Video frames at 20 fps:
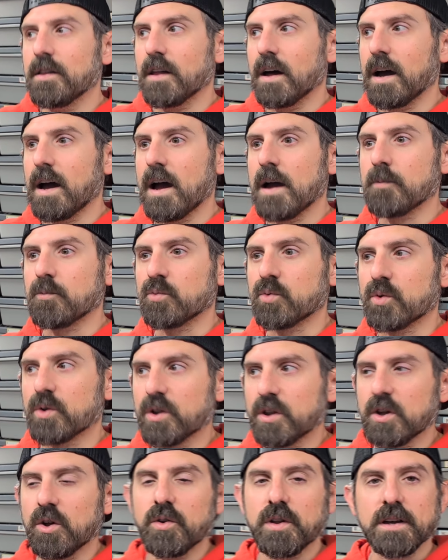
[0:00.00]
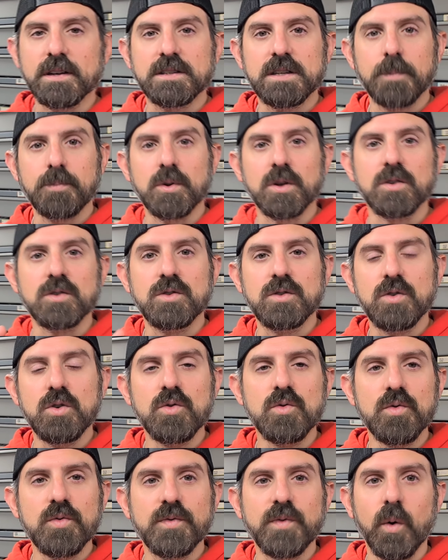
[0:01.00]
I'm really only accepting
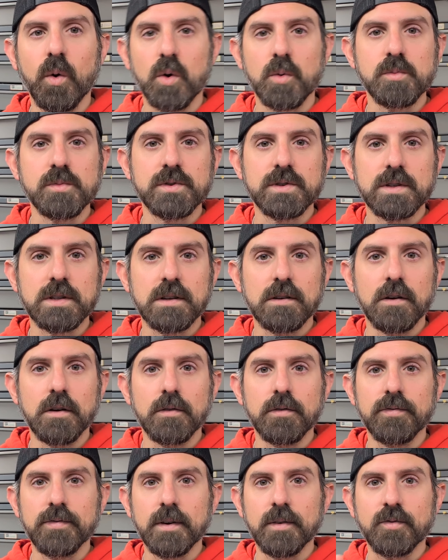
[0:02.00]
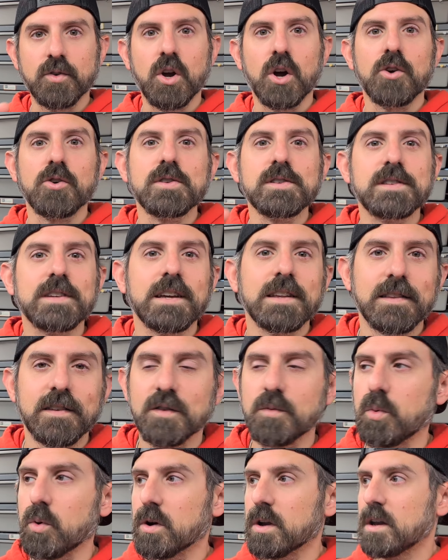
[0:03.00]
2 forms of currency at
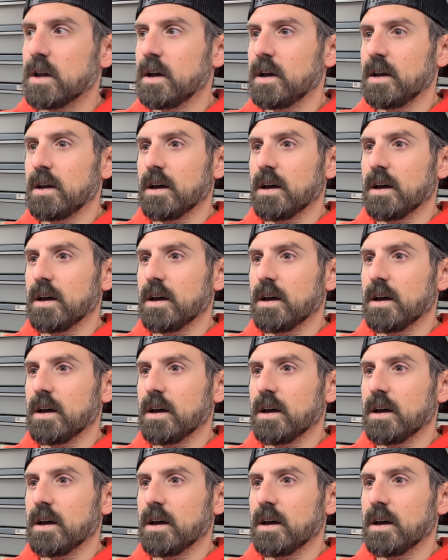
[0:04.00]
this point.